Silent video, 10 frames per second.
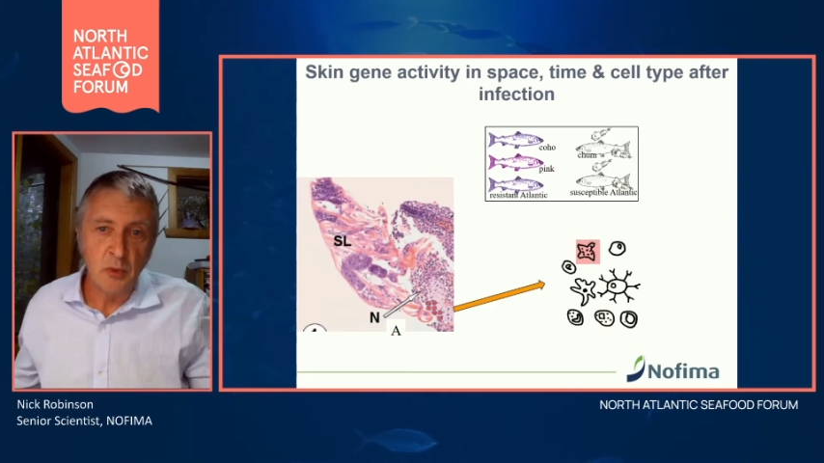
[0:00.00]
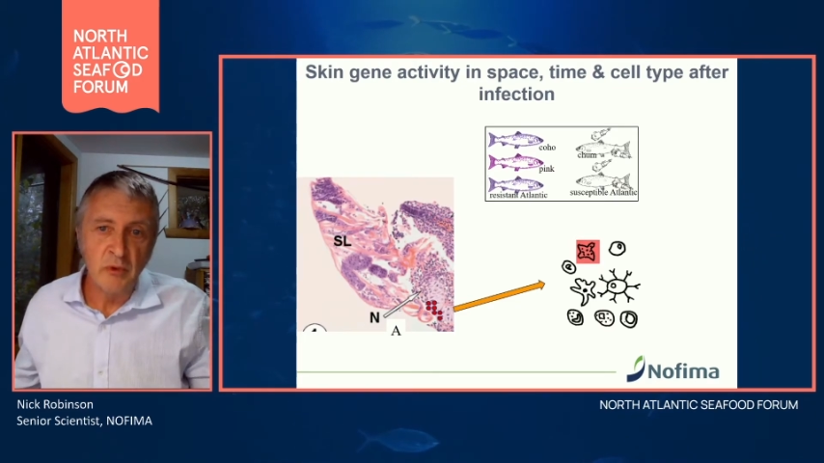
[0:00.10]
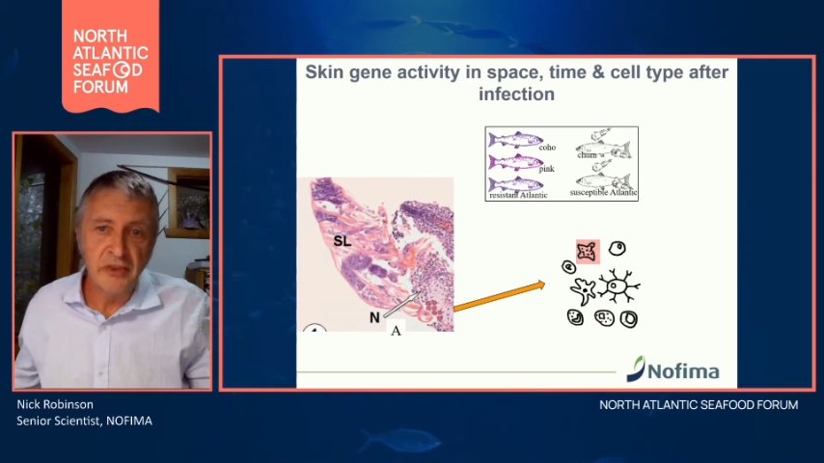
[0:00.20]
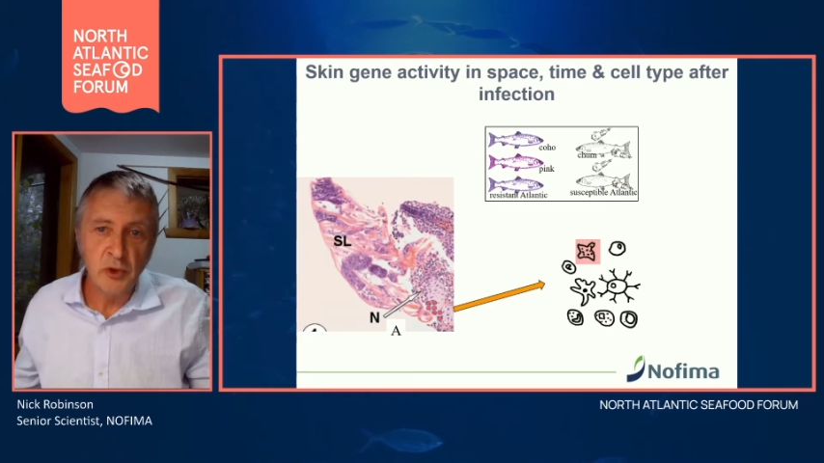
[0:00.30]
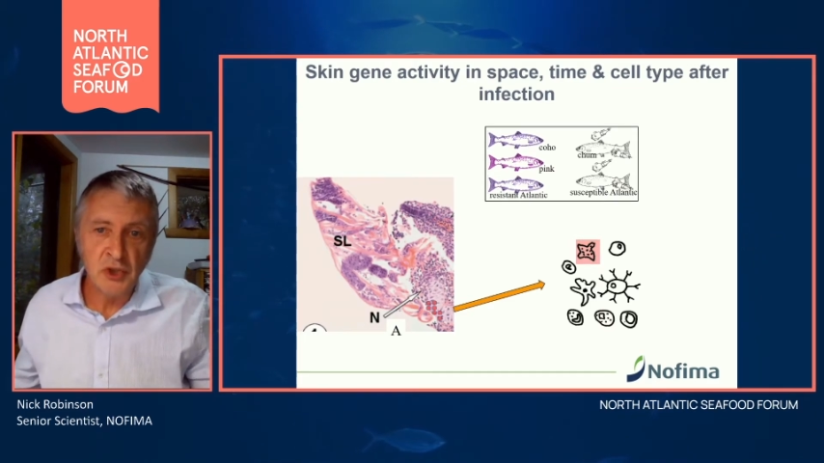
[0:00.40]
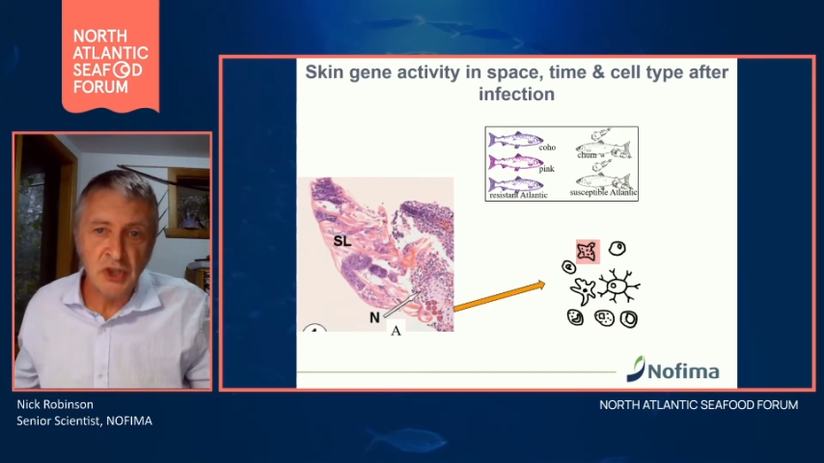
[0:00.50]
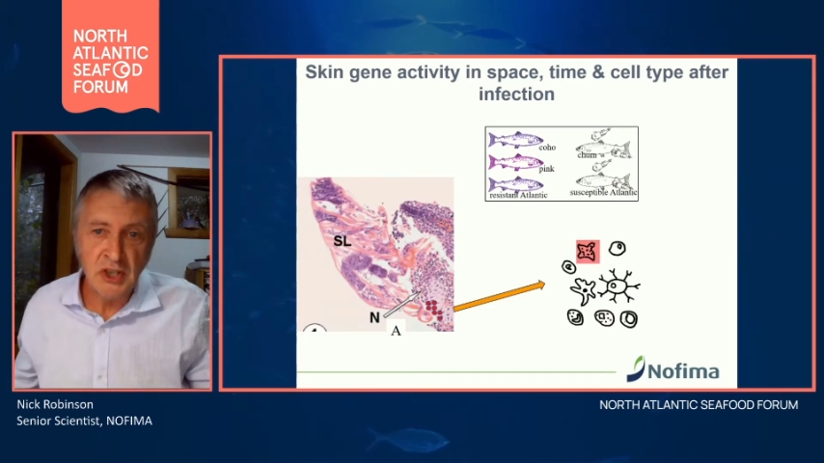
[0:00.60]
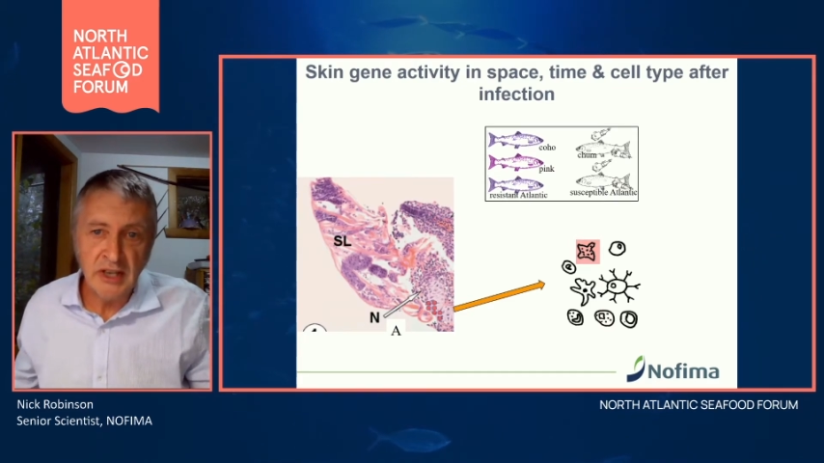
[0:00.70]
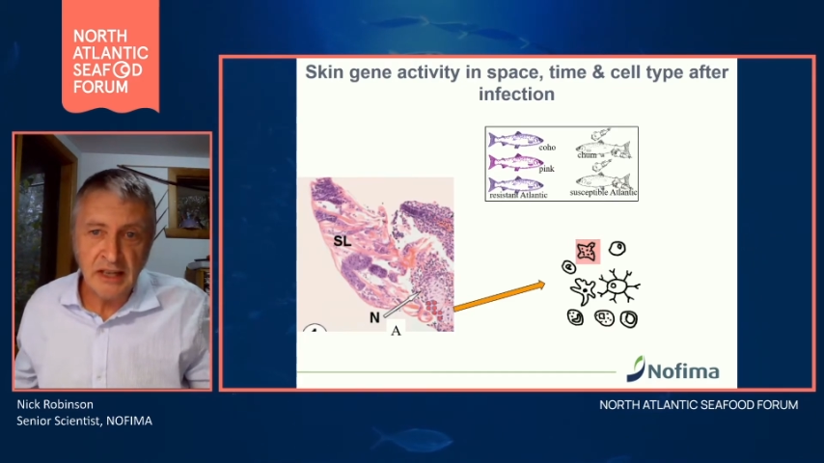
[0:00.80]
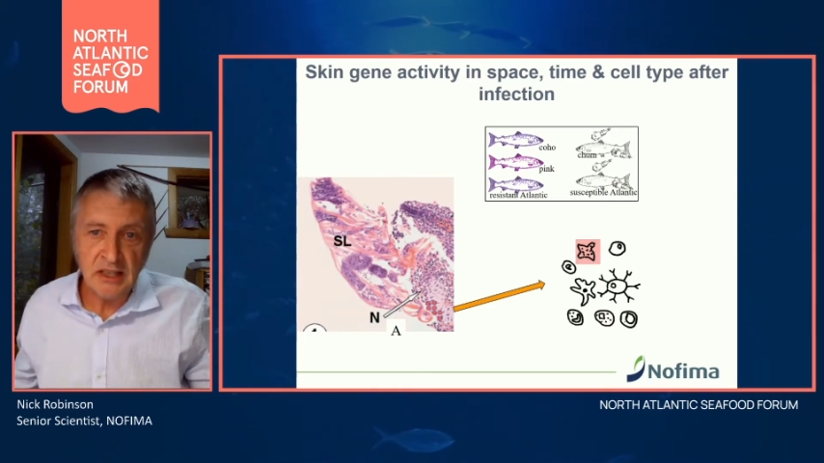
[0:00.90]
to reveal
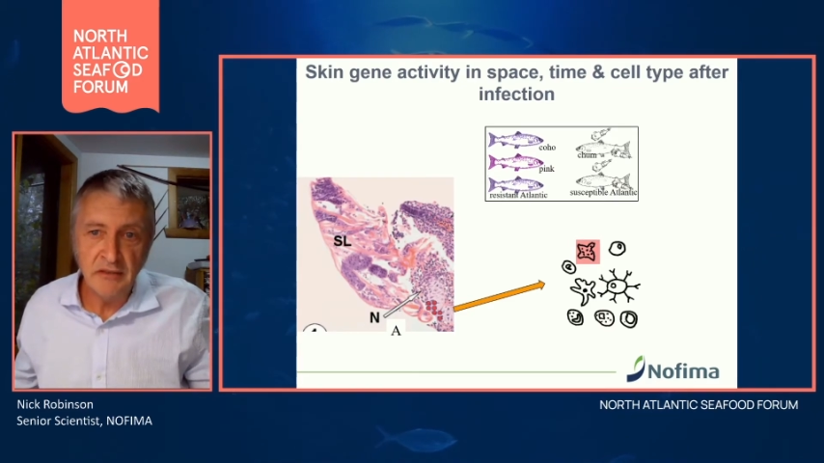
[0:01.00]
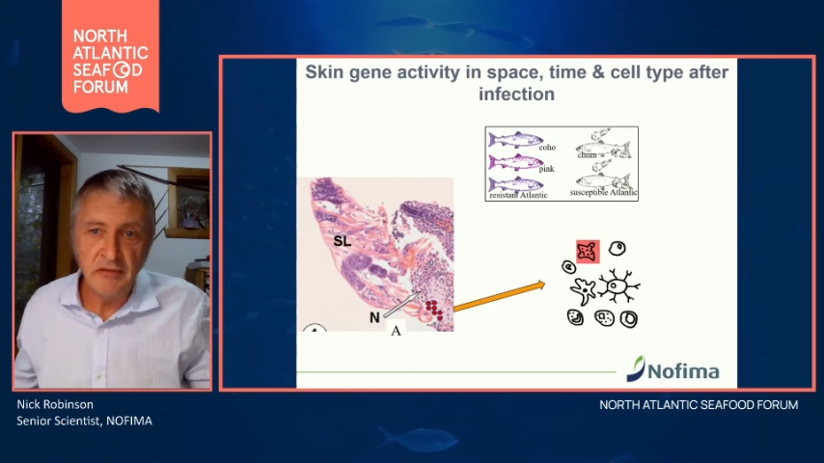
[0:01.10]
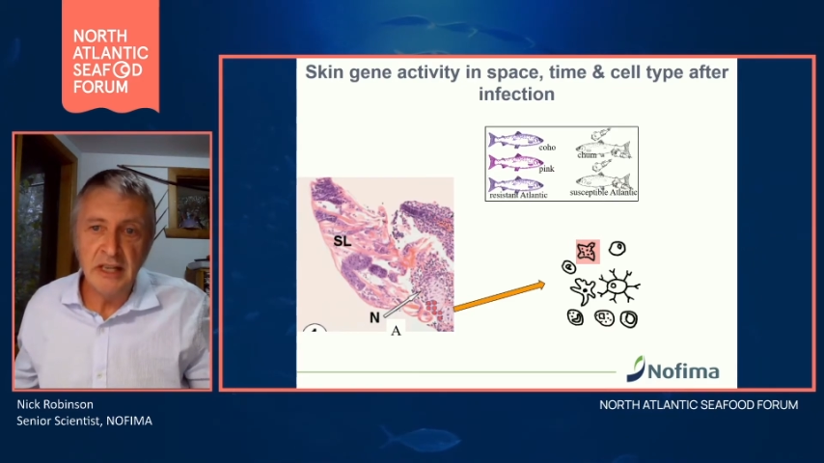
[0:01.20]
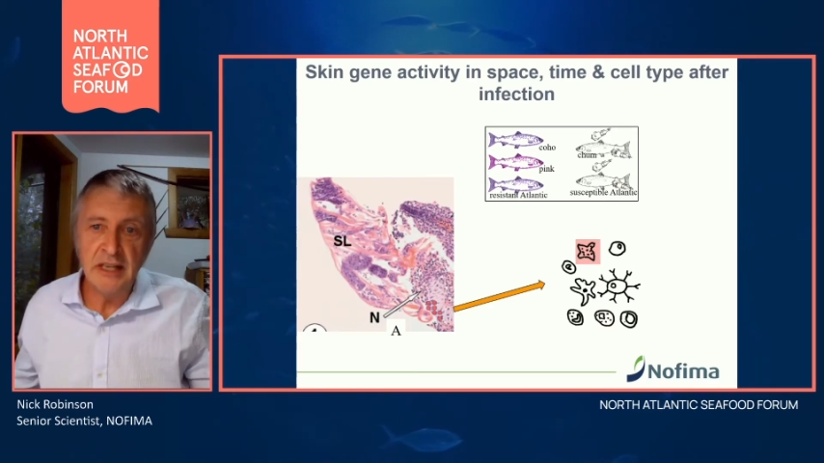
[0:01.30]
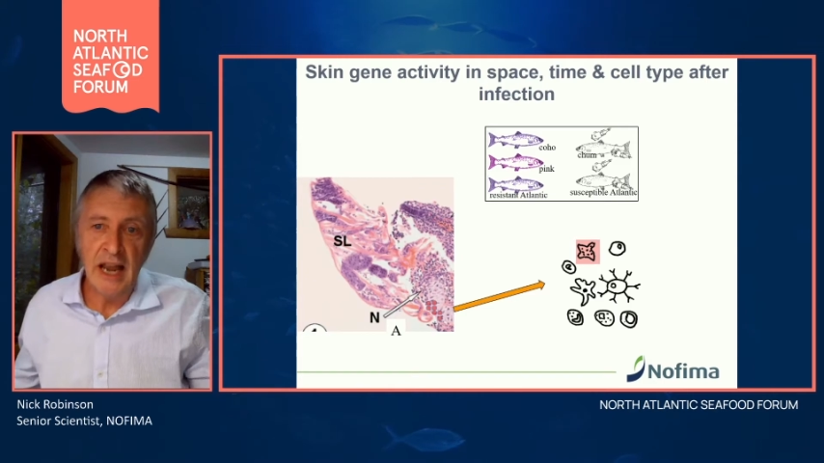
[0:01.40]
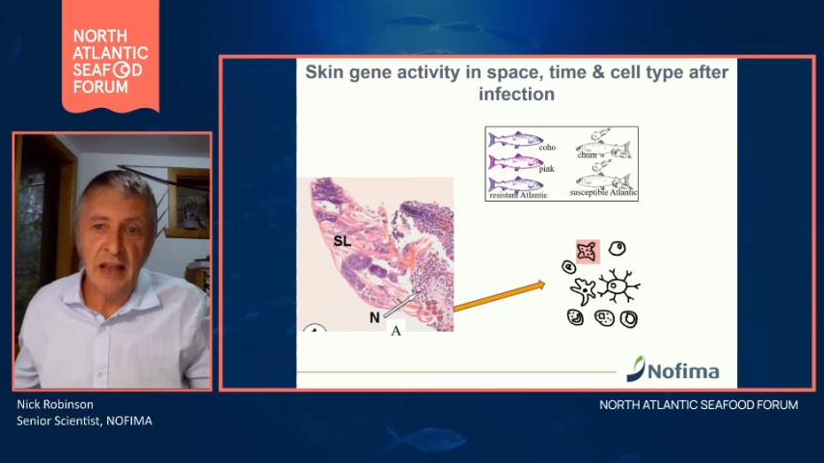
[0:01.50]
gene activity